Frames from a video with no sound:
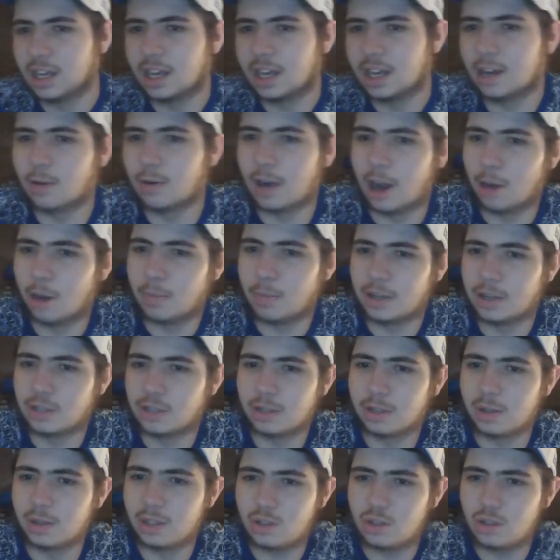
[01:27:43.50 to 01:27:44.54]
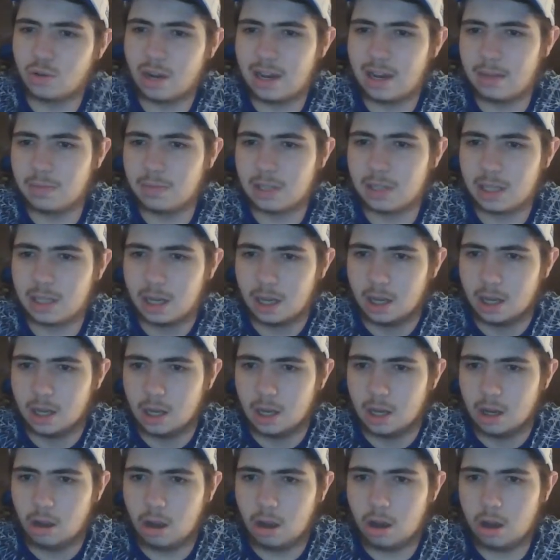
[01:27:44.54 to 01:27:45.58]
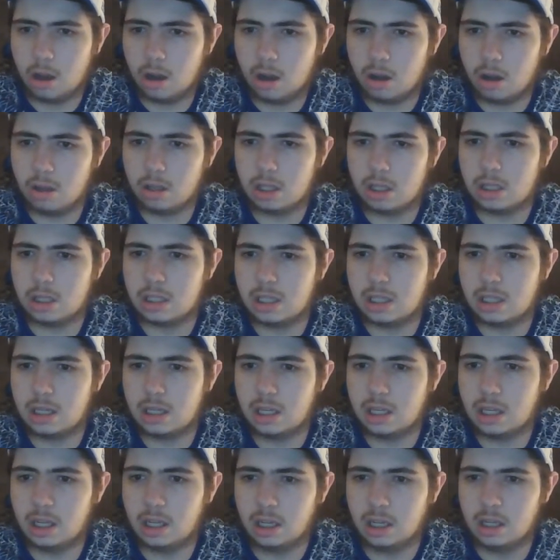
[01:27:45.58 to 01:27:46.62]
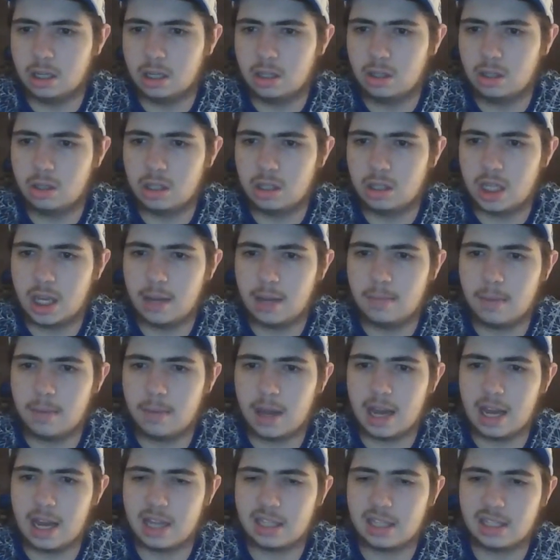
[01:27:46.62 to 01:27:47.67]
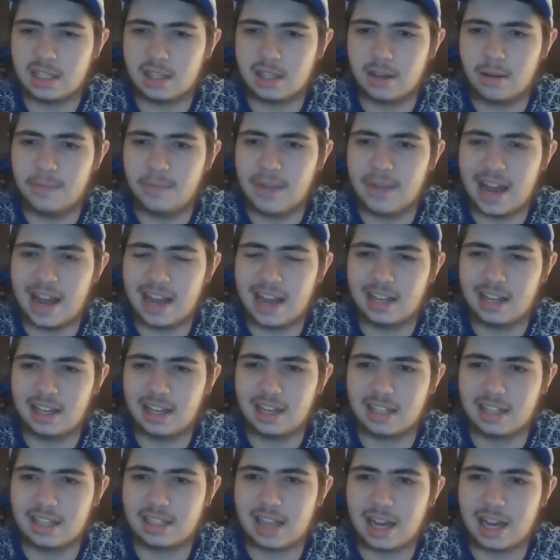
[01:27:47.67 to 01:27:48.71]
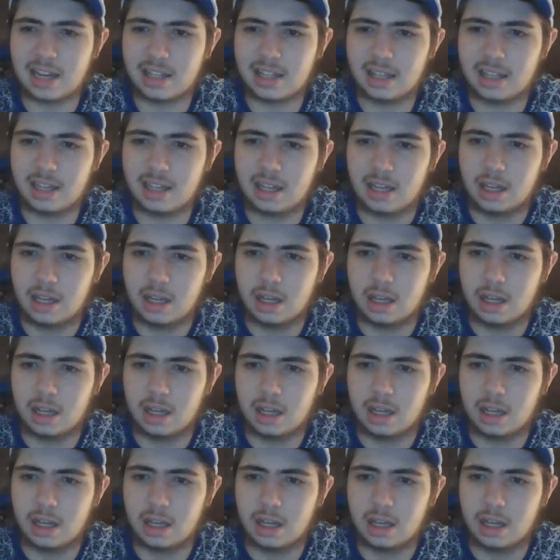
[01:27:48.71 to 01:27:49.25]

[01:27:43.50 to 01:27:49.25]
It'll help me during the streams. Only Sydney new team Bears. Oh, mate, exactly.